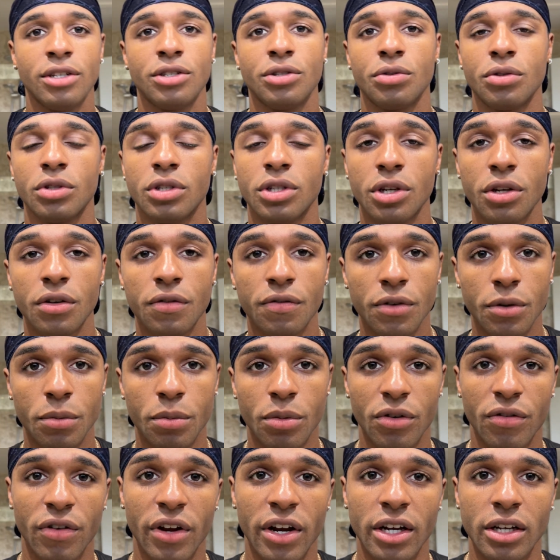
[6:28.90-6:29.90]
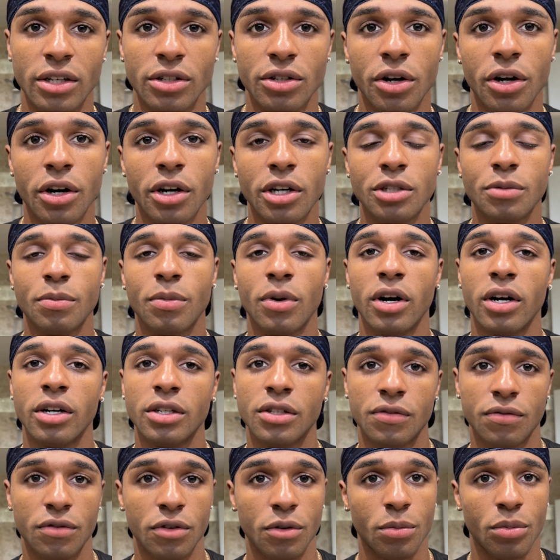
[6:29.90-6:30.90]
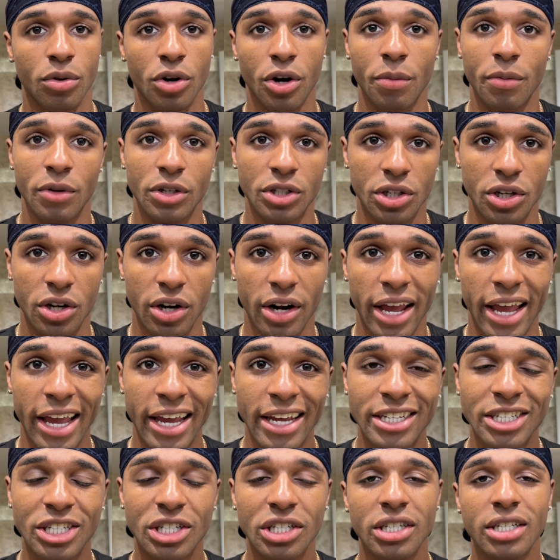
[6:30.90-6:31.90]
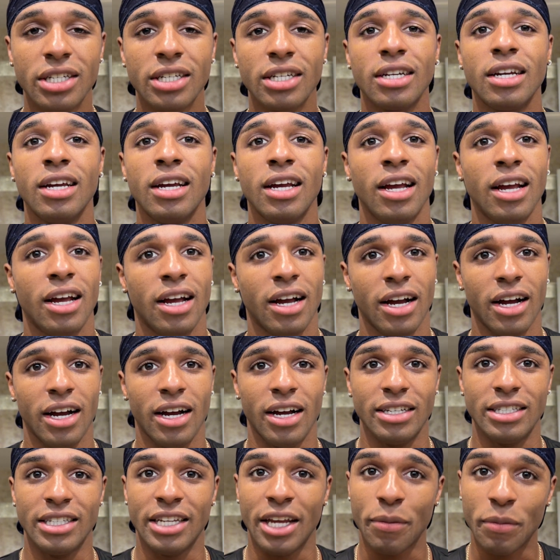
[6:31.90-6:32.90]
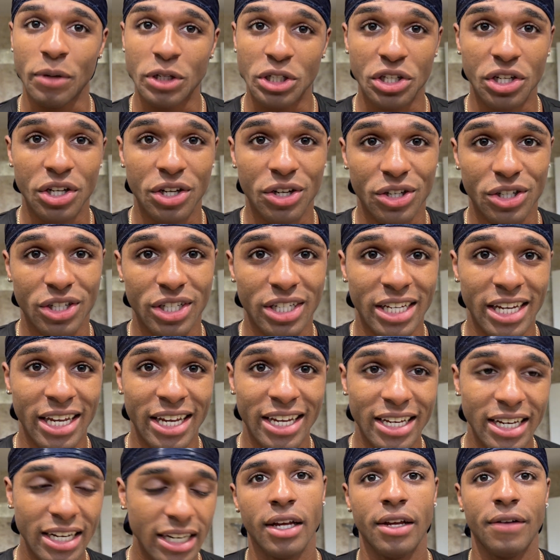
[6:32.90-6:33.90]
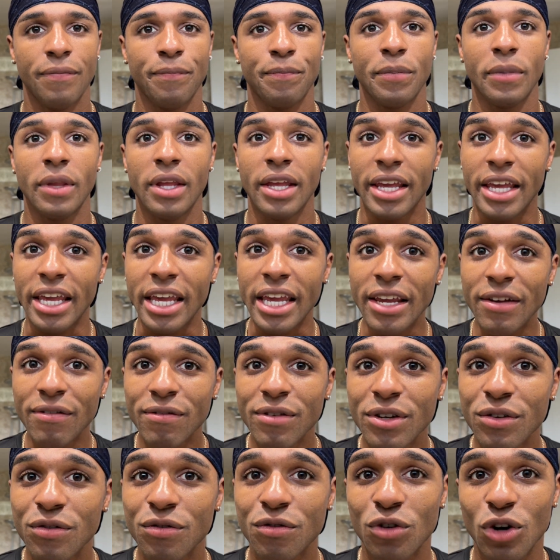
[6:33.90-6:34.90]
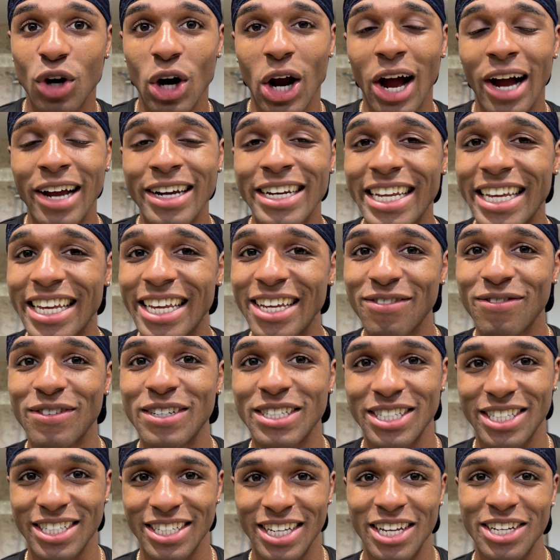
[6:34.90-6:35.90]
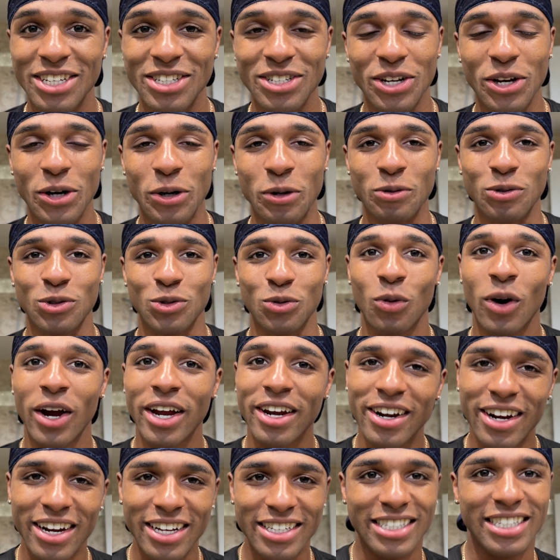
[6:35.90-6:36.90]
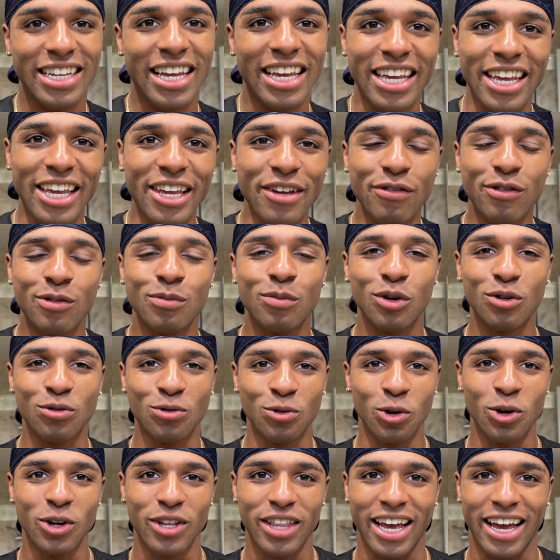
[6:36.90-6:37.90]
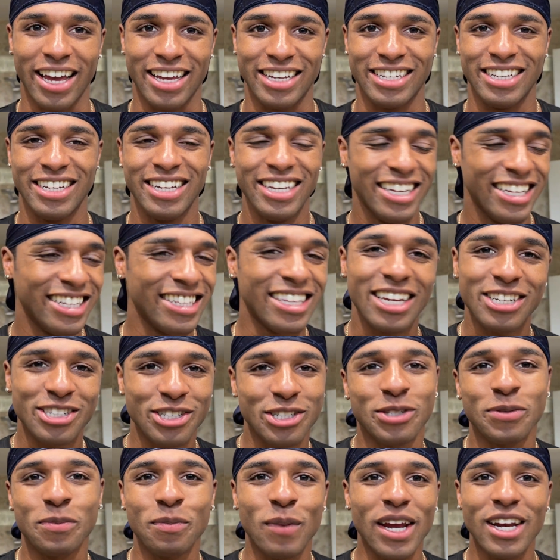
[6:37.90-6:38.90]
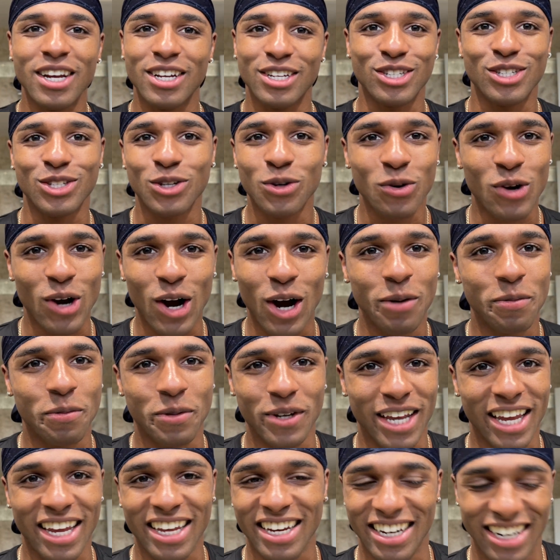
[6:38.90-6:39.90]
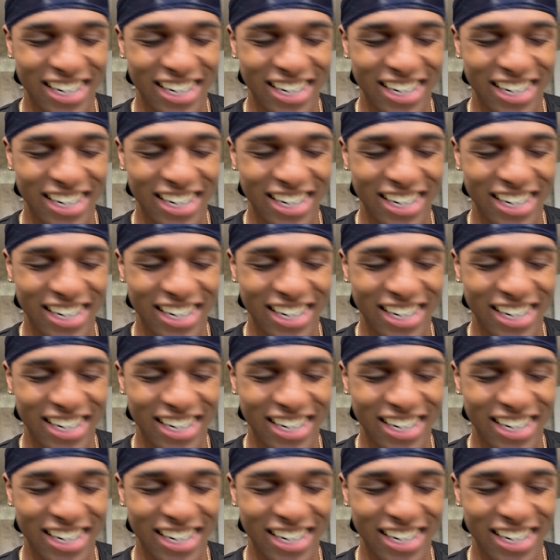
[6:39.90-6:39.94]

So it's good for preventing dark spots, for premature aging, damaging your skin, even for uneven skin tones. Why did I say even before that? That just made it so complicated.